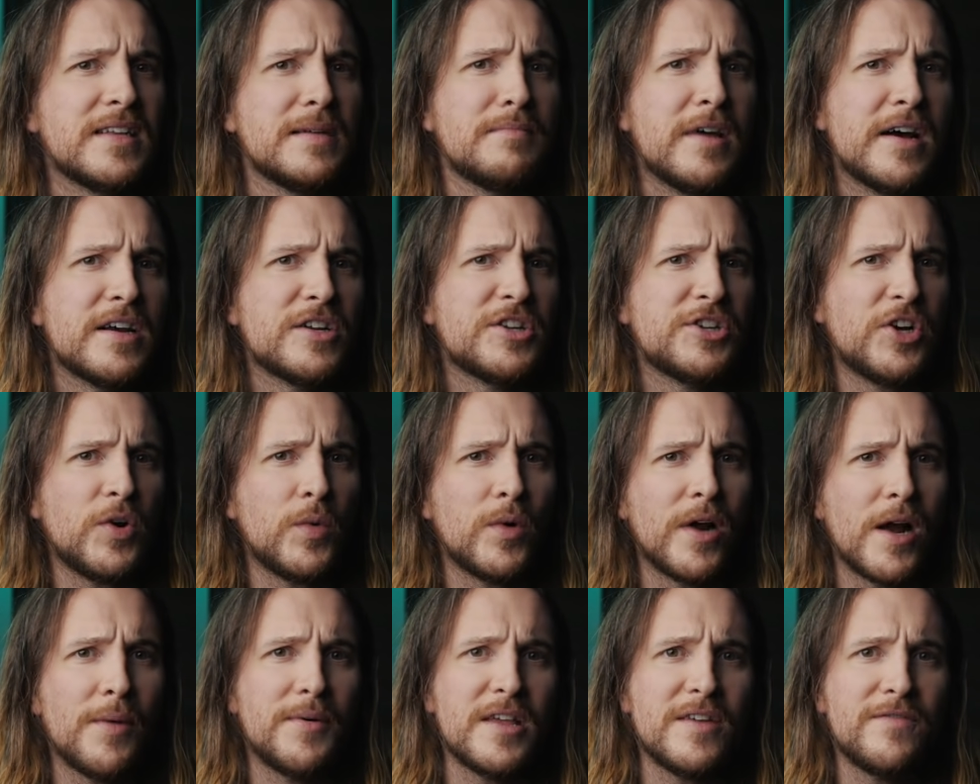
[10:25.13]
I'm not sure
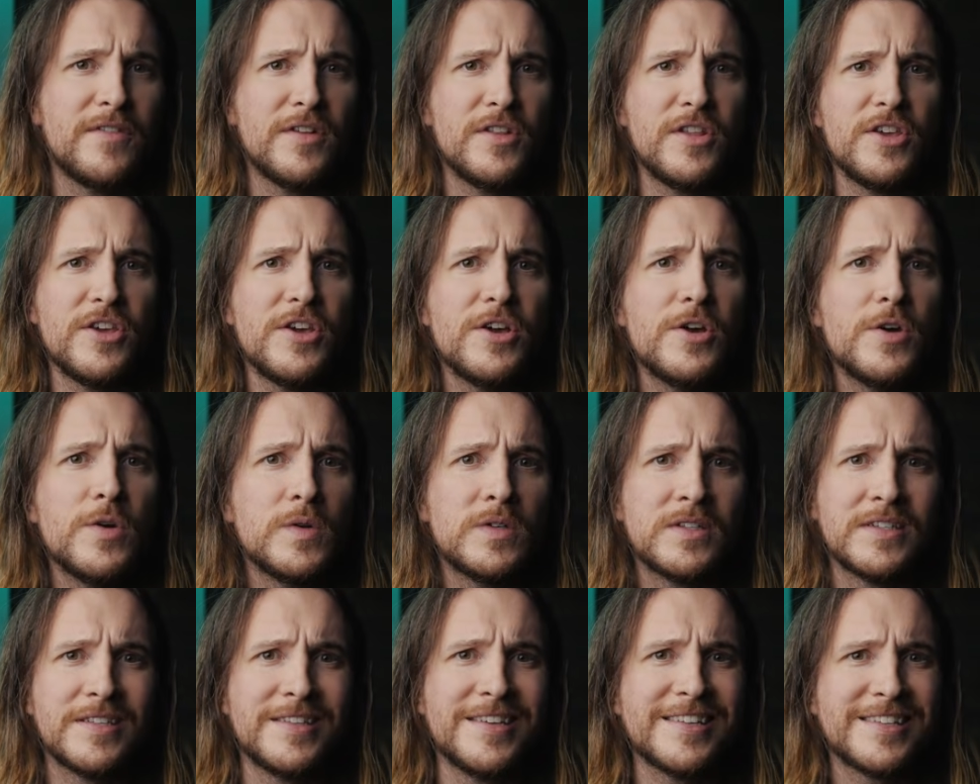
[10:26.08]
where I would even
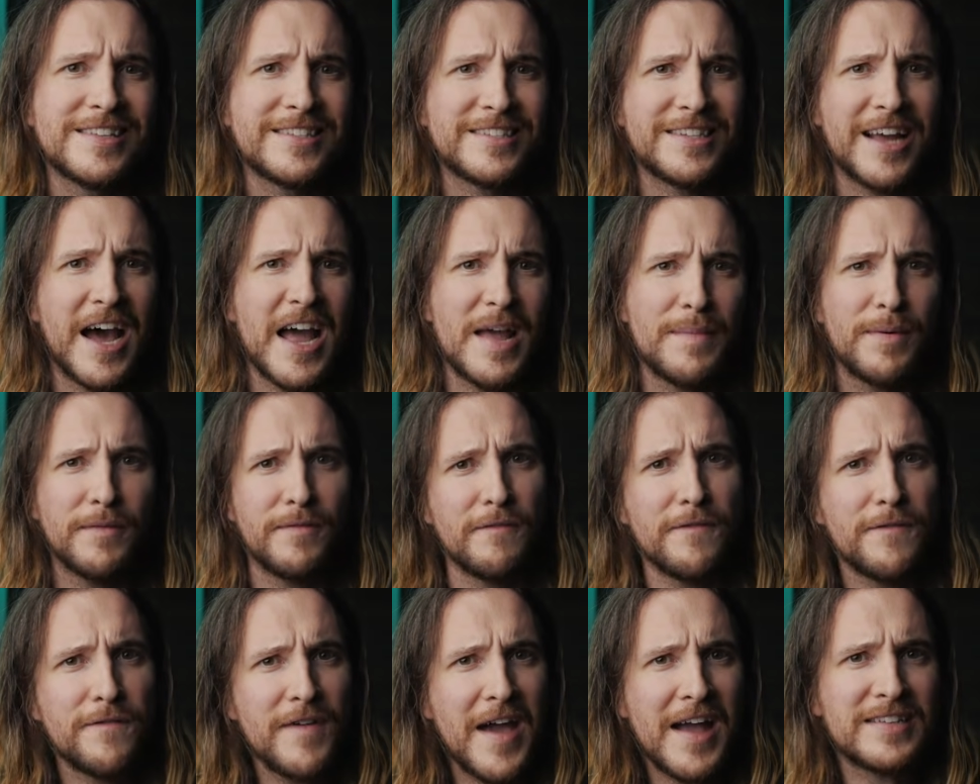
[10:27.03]
use this type of
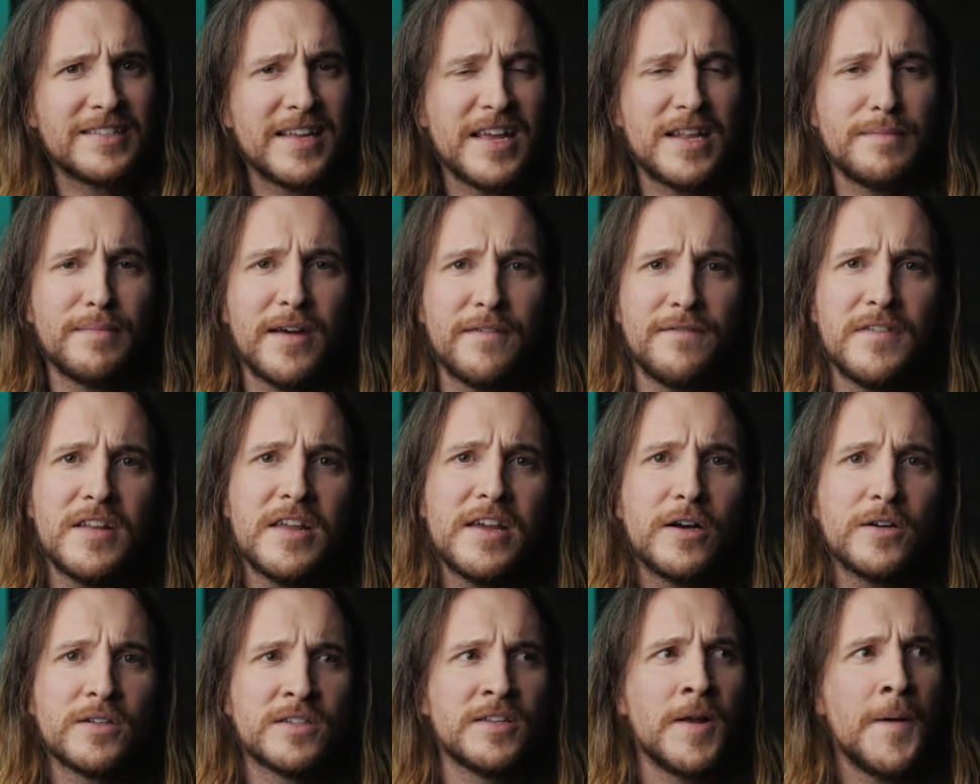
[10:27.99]
effect in my
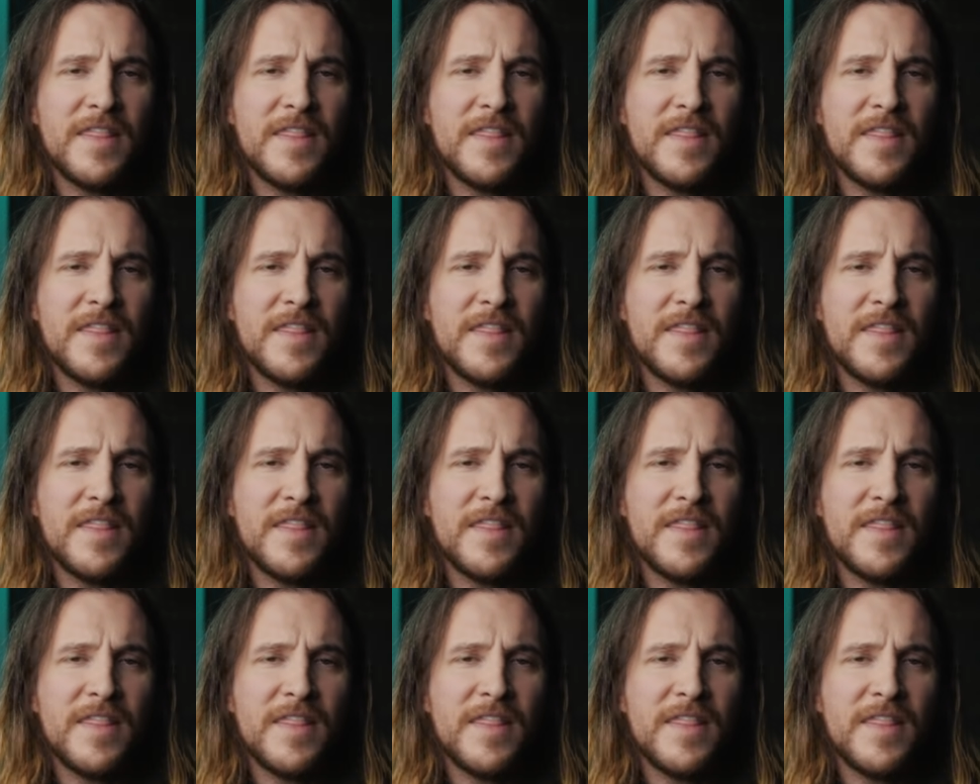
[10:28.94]
videos.